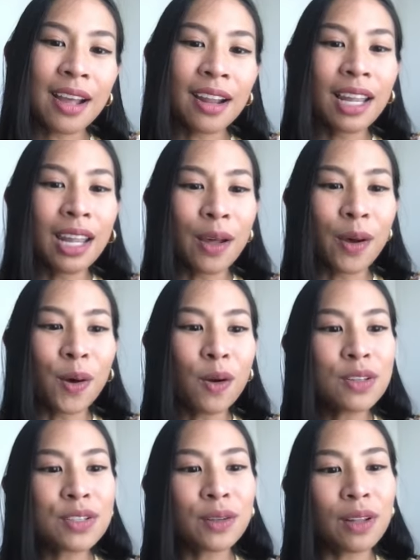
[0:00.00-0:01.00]
Low
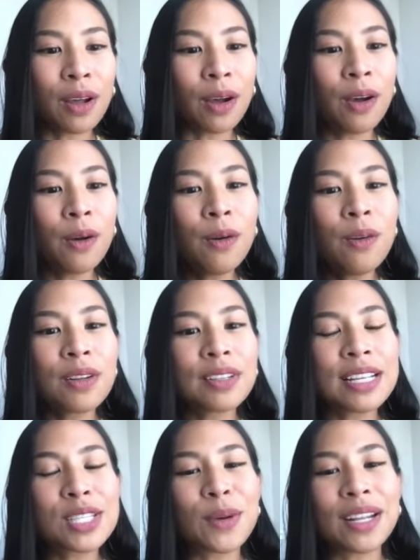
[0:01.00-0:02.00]
to low,
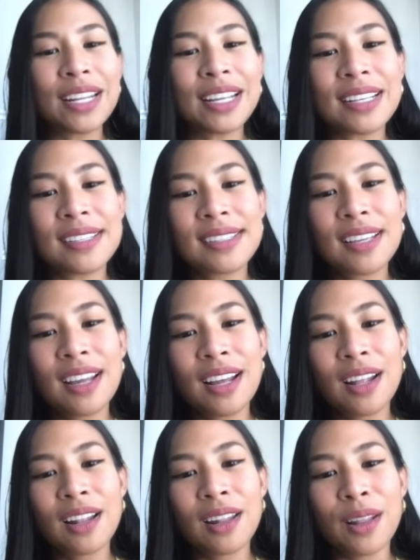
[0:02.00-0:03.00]
this one is
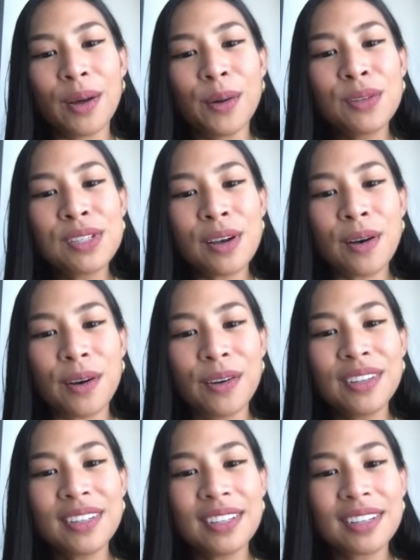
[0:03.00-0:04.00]
low
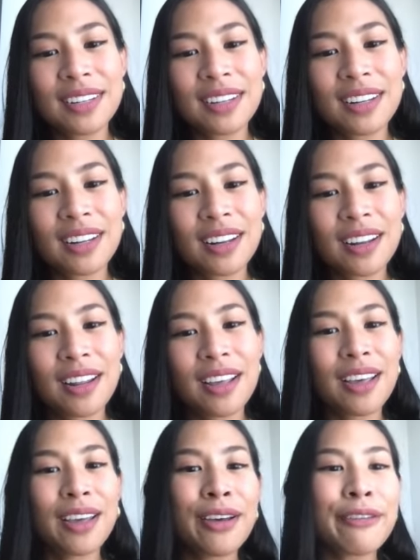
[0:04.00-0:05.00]
tone.
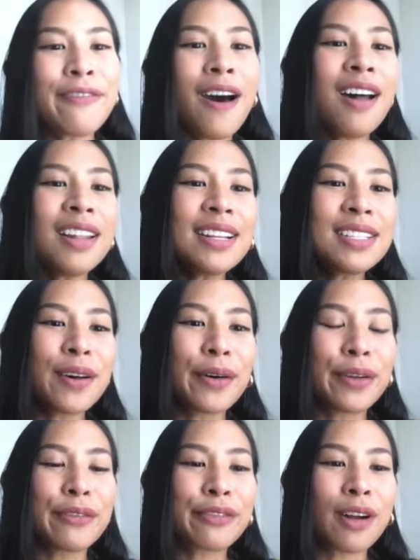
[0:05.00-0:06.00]
Falling
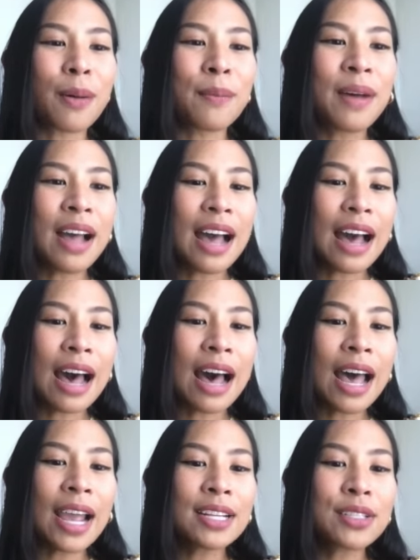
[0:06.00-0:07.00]
tone from
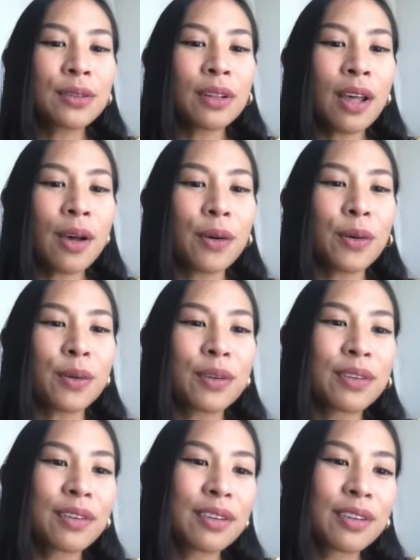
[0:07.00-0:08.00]
high to low
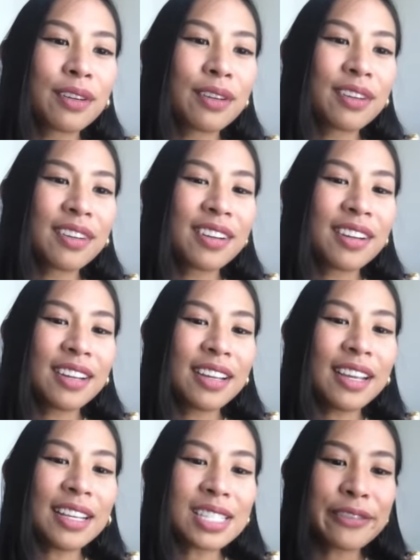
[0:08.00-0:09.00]

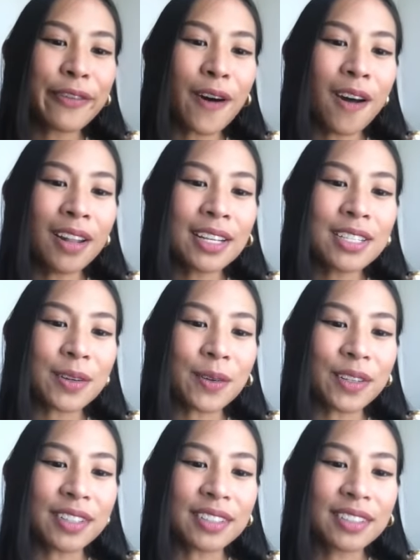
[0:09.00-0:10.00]
is falling
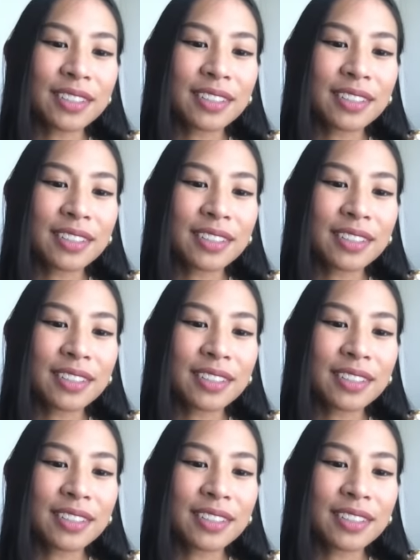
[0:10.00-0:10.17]
tone.